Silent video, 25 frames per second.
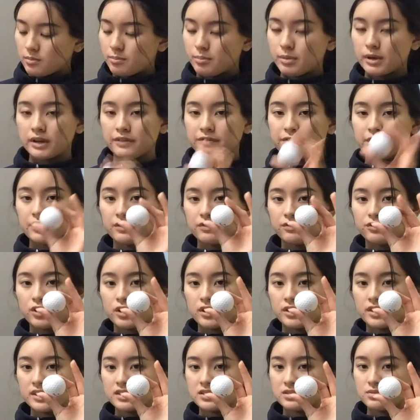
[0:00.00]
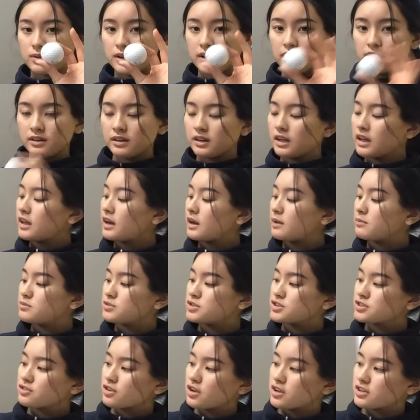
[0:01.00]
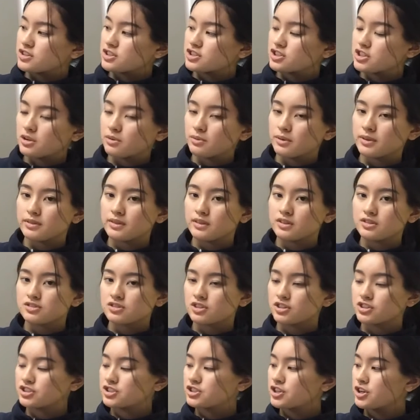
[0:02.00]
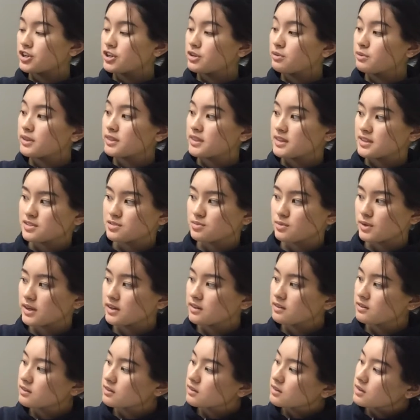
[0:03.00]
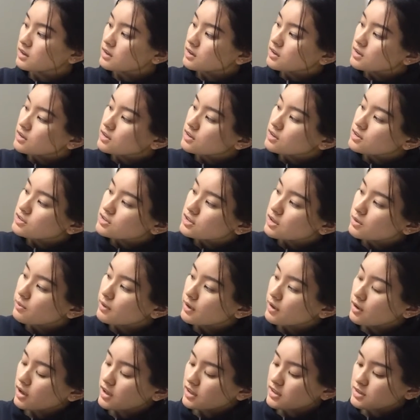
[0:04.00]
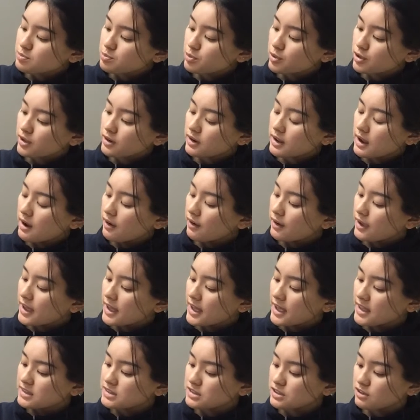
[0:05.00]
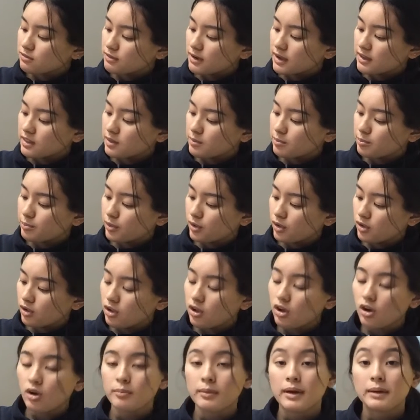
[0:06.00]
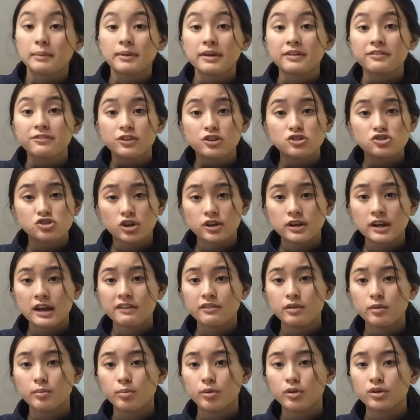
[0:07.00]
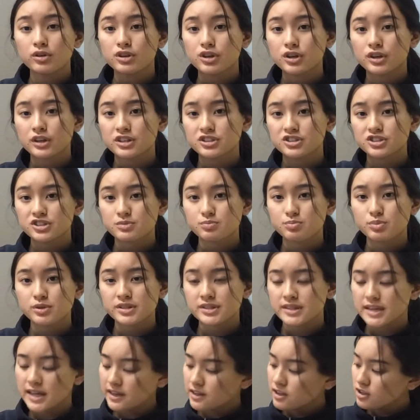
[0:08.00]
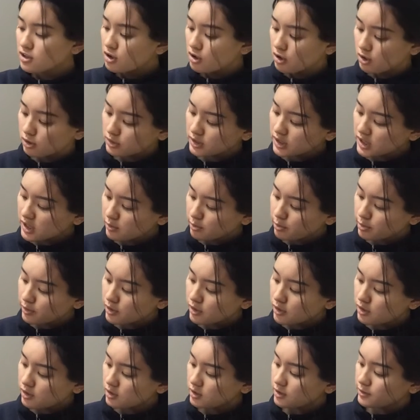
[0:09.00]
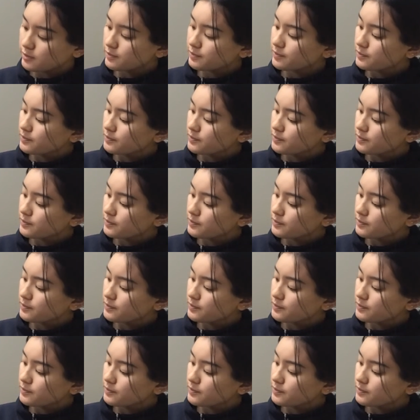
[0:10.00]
But if you've got this one, and I'm just going to show you with this one. So we're going to put our hands around the ball, or maybe if you don't have a ball, you can just pretend you're holding a ball.